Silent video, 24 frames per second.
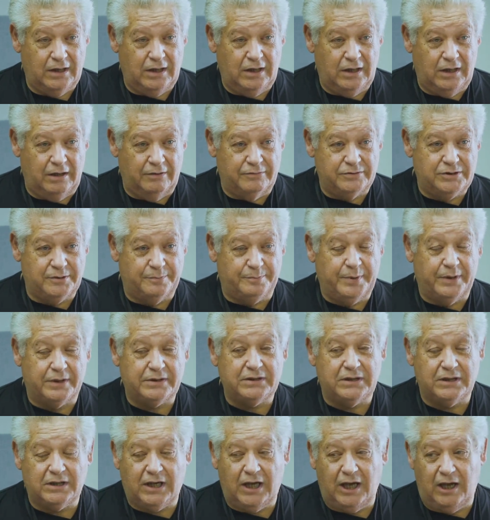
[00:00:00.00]
It was a book
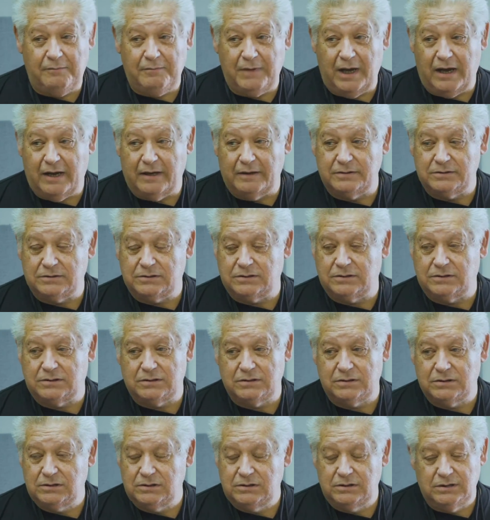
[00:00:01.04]
that came out
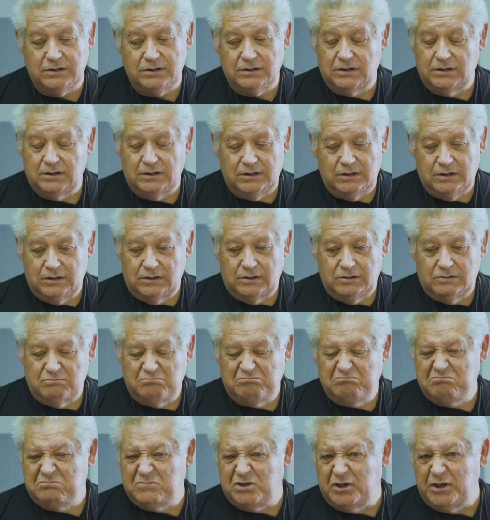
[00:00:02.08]

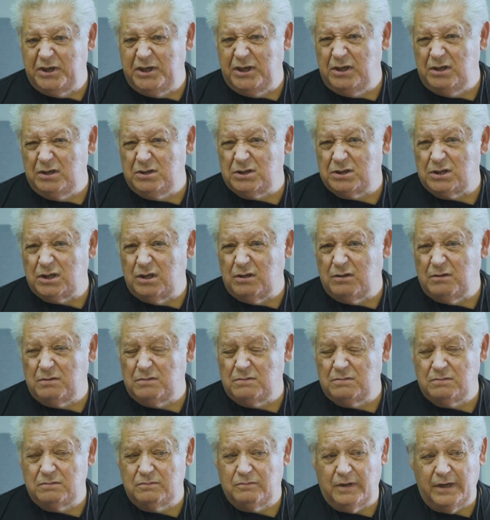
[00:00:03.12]
30 years
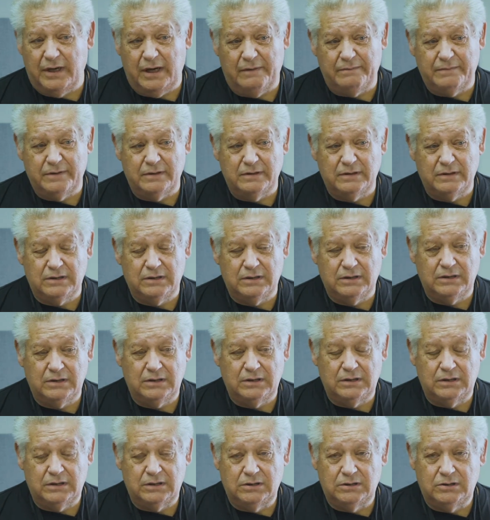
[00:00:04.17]
ago, whatever,
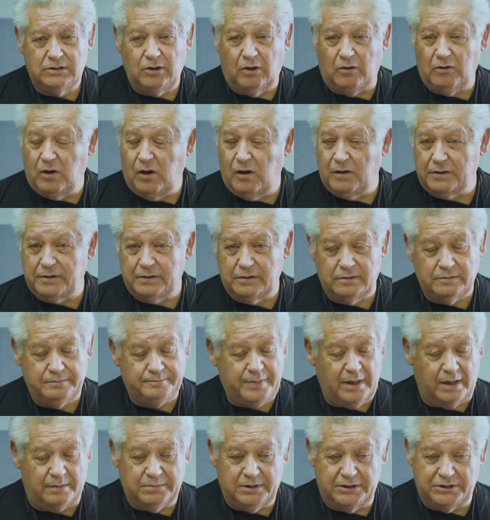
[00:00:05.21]
no longer
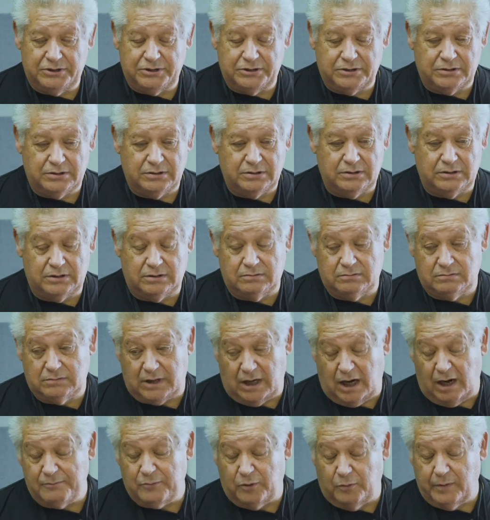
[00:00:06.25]
published that
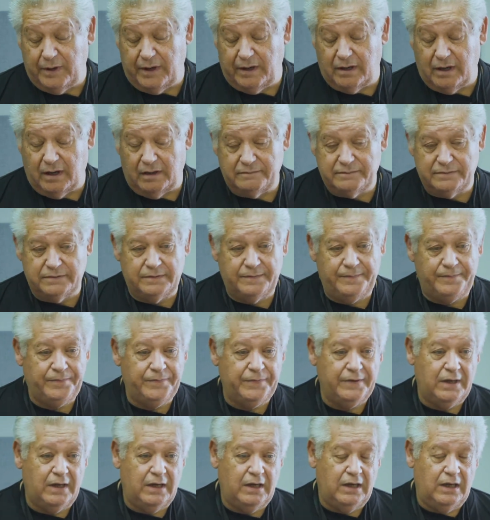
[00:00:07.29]
I'm aware of.
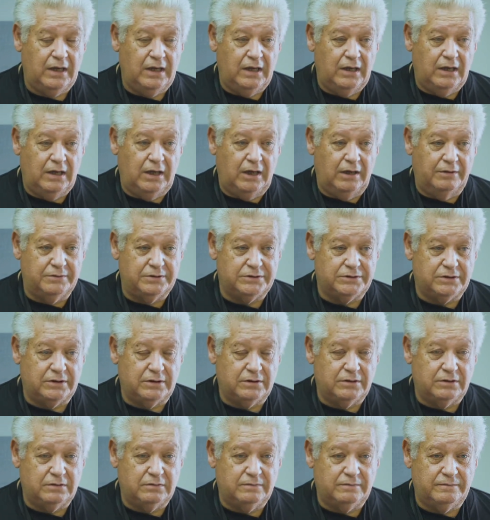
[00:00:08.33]
It was
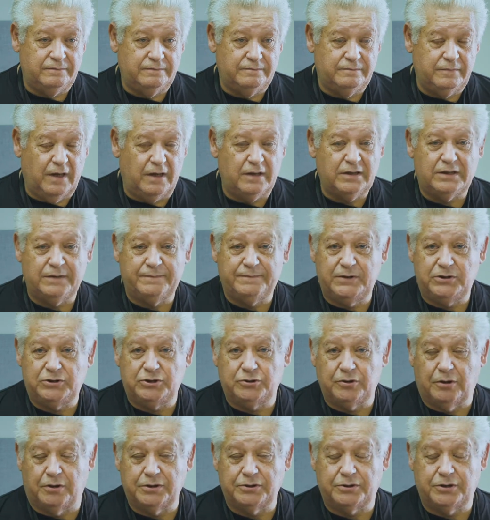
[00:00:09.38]
a relatively
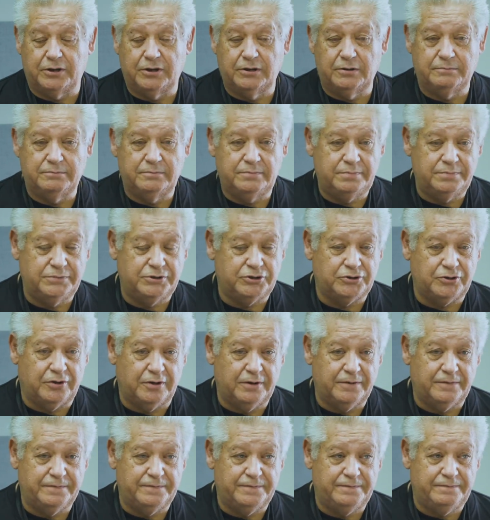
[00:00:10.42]
short-term sort
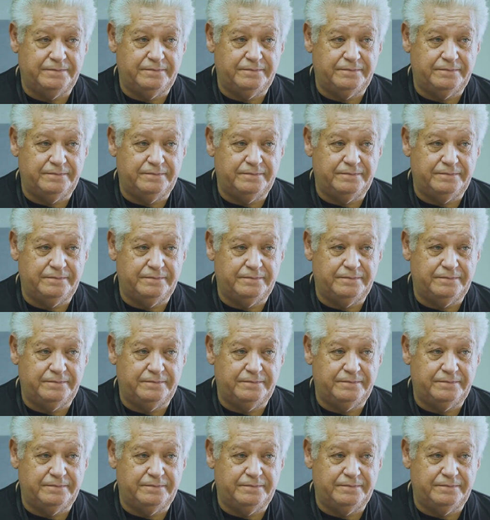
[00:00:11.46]
of